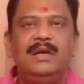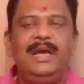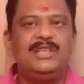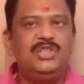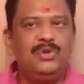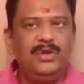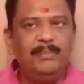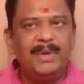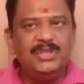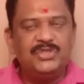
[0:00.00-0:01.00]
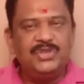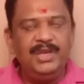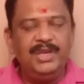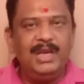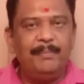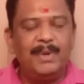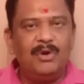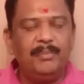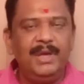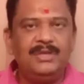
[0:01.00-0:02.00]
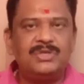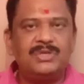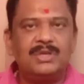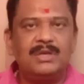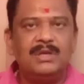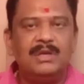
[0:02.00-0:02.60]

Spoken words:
executive magisterial power means